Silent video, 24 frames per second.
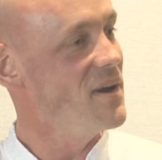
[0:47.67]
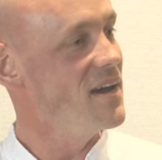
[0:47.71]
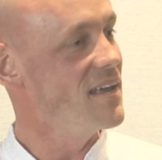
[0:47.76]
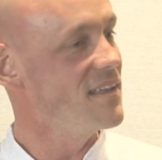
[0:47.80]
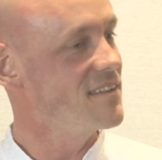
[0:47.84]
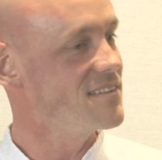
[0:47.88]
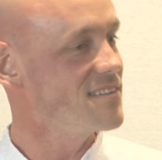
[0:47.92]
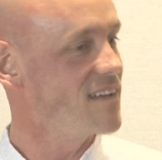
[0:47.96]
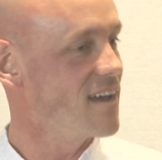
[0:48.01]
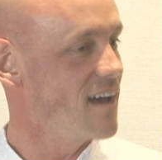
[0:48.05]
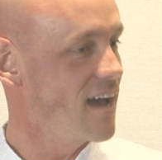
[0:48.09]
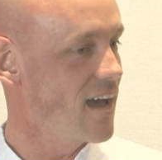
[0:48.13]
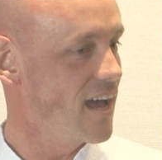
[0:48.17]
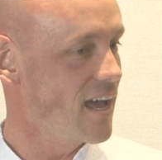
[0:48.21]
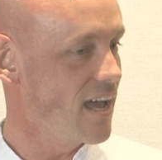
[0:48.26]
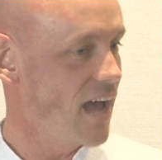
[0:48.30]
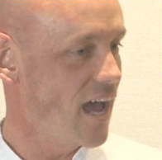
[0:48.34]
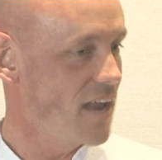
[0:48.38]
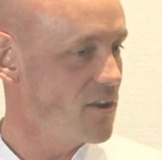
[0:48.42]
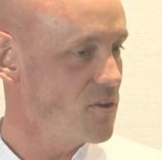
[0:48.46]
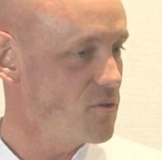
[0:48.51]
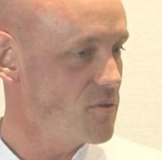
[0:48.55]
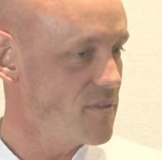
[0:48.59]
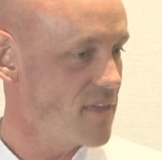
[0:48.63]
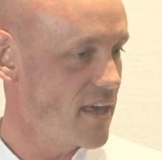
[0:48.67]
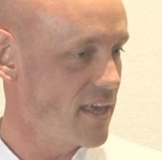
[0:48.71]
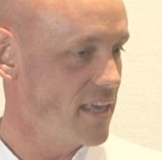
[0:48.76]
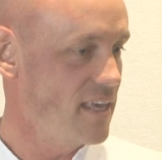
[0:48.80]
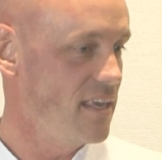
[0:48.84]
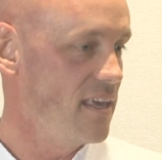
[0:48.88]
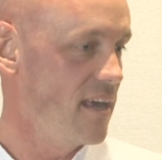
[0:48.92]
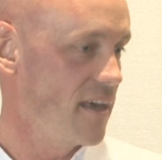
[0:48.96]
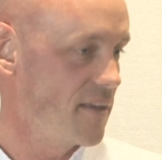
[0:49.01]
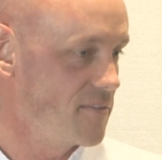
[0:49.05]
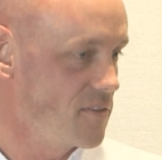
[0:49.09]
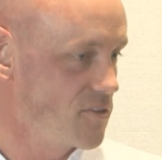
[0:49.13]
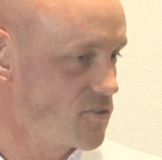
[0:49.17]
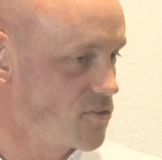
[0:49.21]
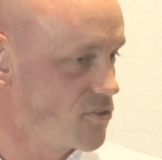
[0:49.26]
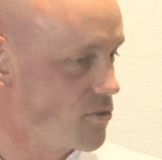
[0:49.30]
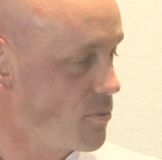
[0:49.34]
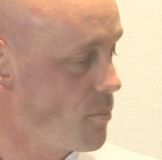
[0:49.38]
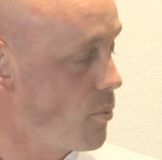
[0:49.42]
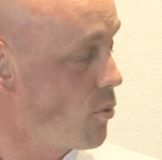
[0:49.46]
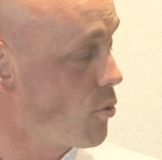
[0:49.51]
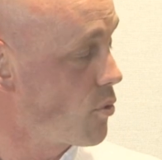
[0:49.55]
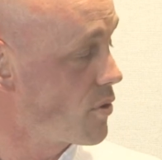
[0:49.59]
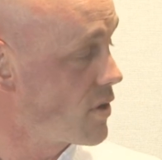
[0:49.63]
But I knew that he had the
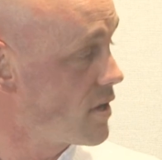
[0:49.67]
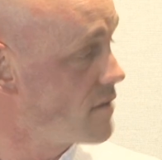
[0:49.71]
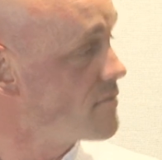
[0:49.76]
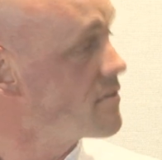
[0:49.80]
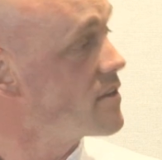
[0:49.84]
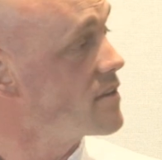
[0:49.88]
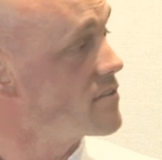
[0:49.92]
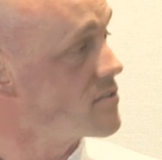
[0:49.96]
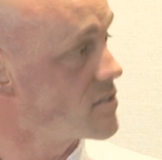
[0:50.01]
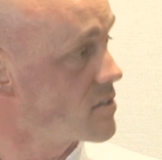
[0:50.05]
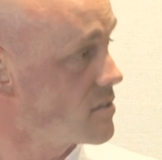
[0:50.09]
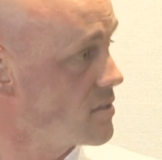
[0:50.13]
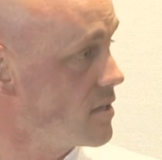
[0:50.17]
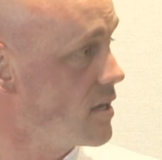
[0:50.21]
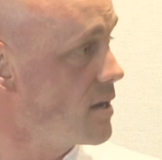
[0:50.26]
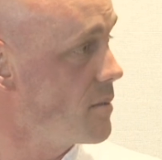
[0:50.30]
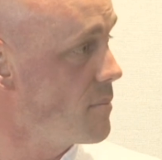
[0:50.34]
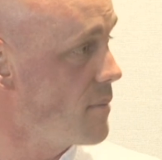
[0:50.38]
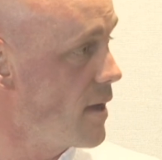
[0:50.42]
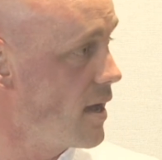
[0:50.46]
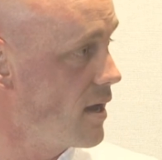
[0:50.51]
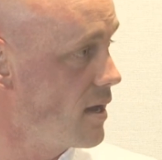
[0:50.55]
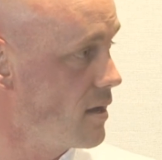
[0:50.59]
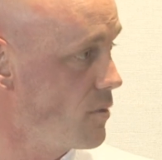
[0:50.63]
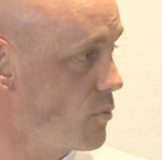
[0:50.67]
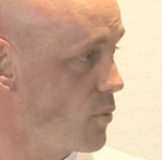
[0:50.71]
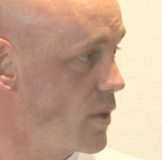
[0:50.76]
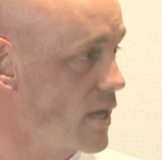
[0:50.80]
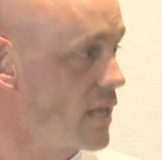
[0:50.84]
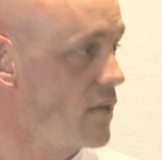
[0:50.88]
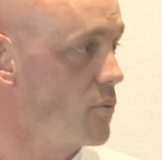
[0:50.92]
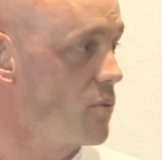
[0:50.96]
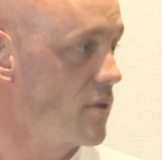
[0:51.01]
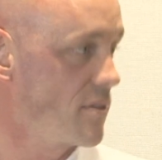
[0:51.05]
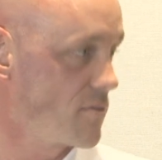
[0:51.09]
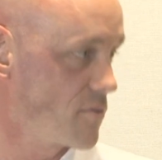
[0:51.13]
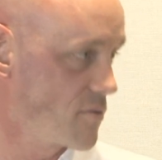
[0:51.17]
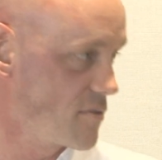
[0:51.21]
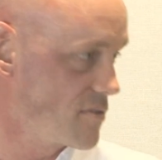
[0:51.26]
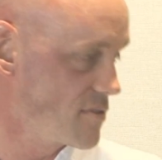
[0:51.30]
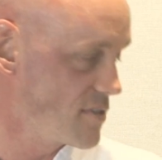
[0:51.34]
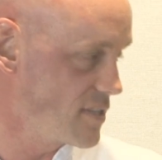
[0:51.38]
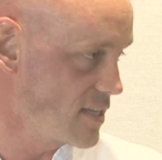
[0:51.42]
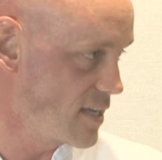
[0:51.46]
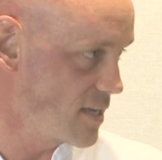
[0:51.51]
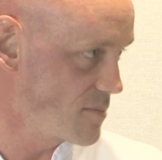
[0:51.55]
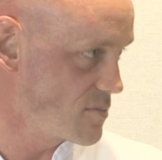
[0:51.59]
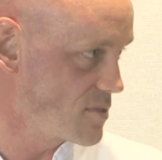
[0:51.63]
support of his club when he went through the
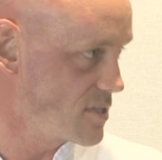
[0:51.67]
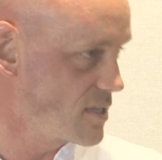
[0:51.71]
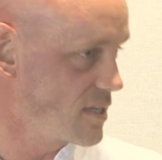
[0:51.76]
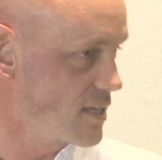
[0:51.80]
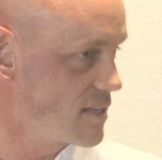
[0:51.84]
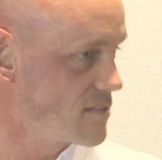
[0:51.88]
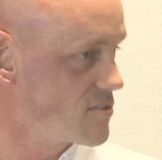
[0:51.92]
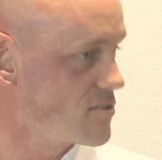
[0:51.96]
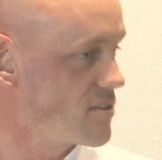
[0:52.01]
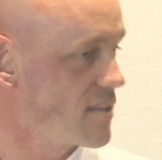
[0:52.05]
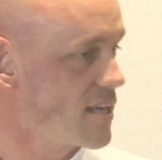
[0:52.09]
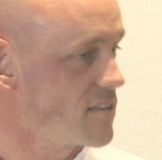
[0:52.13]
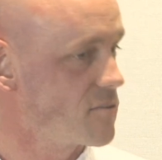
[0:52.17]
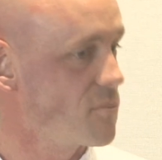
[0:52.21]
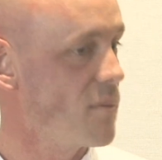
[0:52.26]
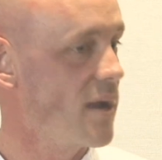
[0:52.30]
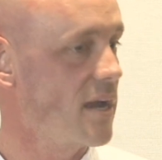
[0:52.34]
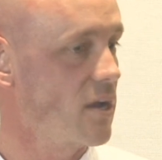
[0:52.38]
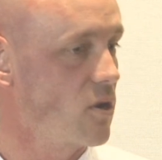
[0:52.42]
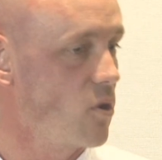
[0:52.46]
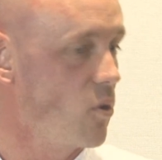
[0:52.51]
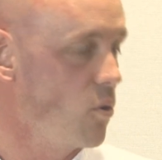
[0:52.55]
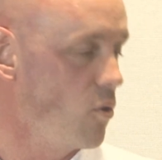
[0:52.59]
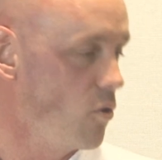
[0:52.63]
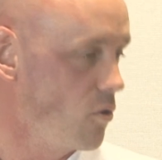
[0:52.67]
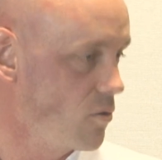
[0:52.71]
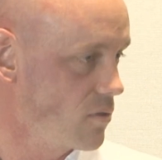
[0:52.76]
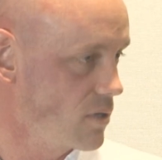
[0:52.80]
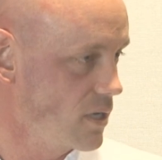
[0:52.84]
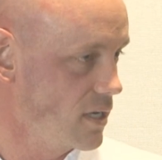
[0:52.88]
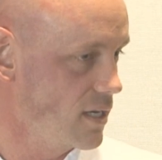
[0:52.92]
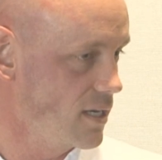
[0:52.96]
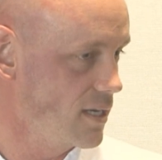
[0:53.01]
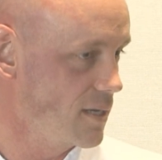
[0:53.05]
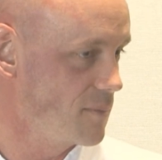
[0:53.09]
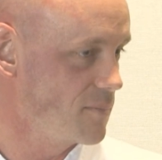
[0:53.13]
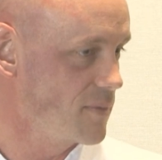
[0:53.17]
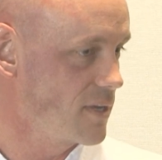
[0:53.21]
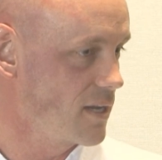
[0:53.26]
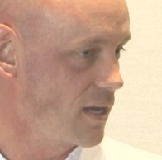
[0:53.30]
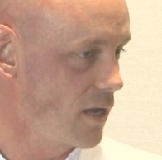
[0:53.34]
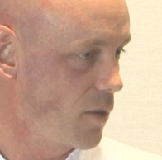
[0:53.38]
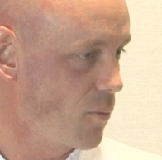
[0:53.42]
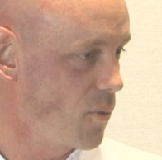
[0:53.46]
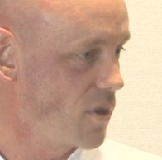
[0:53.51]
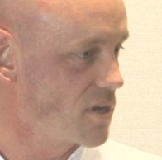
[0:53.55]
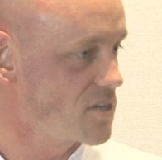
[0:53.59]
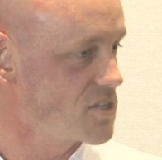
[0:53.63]
CMC, and so that's my goal.
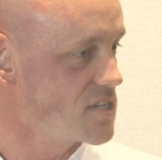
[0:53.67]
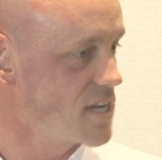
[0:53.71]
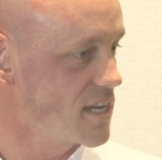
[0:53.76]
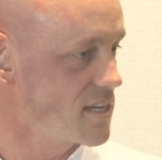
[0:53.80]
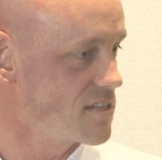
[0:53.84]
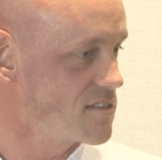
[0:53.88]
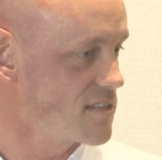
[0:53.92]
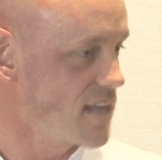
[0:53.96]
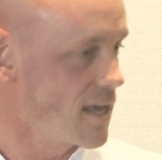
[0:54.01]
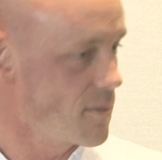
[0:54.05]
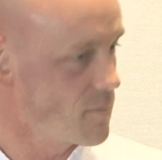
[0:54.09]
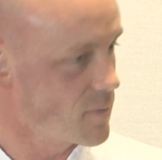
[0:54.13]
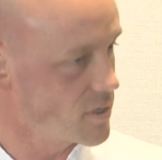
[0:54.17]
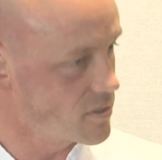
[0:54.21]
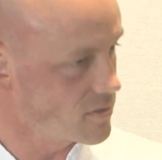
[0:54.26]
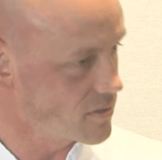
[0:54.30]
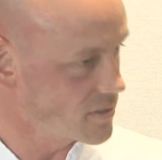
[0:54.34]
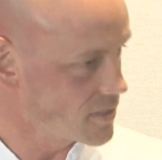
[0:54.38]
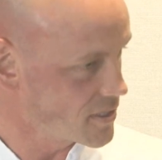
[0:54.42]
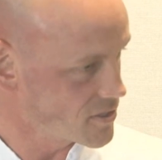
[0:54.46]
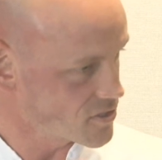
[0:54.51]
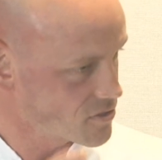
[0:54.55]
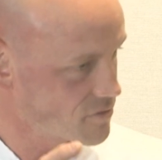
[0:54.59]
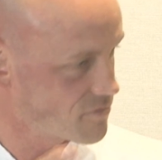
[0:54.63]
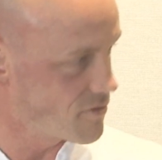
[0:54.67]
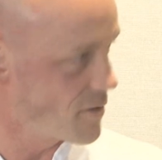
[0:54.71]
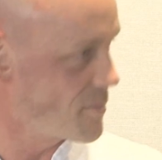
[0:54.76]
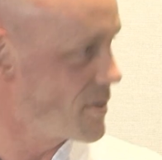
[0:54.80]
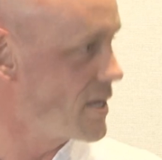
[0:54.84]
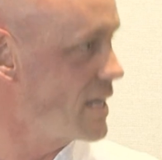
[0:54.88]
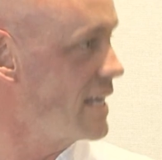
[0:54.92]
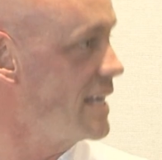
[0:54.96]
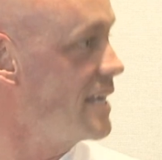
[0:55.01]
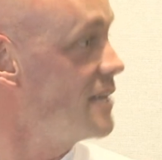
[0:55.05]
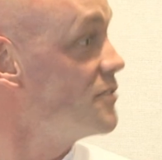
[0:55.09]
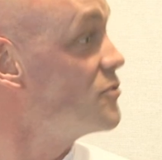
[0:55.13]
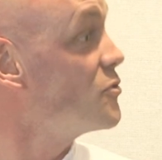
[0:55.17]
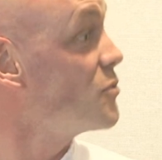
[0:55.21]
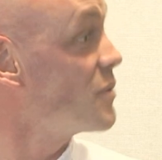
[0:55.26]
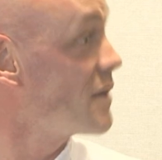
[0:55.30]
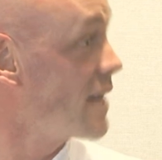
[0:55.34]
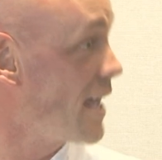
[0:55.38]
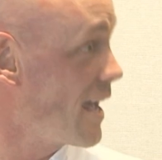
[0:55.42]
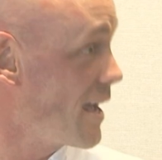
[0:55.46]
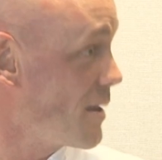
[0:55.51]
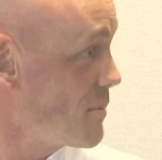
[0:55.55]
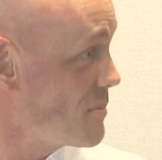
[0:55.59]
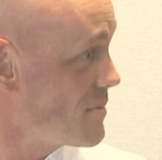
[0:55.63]
I want to change that middle initial from an E to
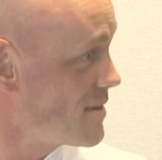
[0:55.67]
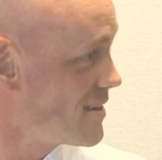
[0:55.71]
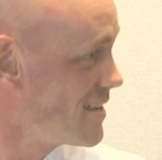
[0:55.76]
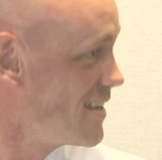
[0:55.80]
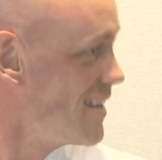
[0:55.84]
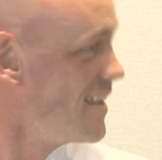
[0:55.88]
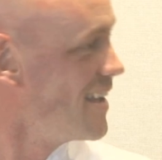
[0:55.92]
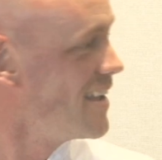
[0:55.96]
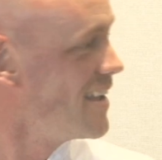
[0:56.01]
an M